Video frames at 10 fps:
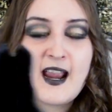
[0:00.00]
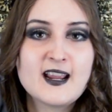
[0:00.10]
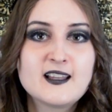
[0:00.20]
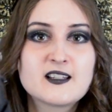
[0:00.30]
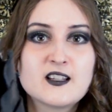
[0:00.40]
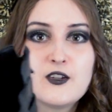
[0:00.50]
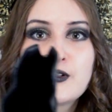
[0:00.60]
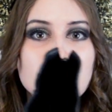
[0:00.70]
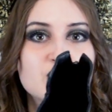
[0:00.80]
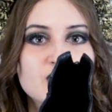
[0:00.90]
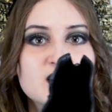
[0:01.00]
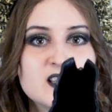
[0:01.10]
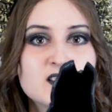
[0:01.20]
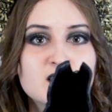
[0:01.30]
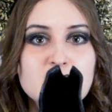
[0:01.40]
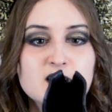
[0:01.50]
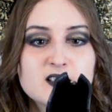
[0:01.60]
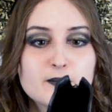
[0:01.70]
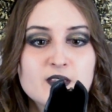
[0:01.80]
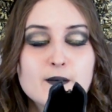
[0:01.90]
and you can just easily
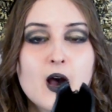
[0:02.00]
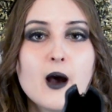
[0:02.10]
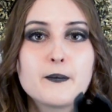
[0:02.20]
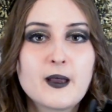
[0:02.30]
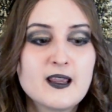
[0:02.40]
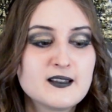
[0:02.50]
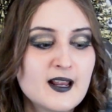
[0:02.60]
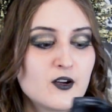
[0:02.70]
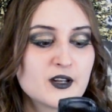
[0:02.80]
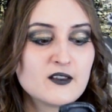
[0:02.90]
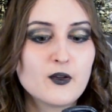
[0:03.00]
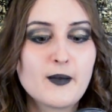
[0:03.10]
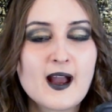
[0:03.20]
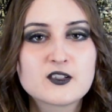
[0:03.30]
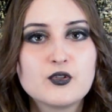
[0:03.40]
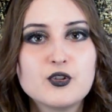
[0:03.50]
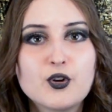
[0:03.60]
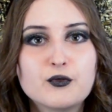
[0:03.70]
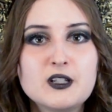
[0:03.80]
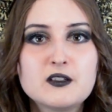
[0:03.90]
zip them up and down in the back, so you
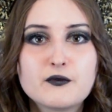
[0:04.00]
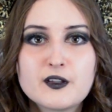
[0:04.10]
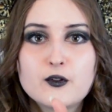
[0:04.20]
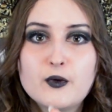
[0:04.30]
don't need to fiddle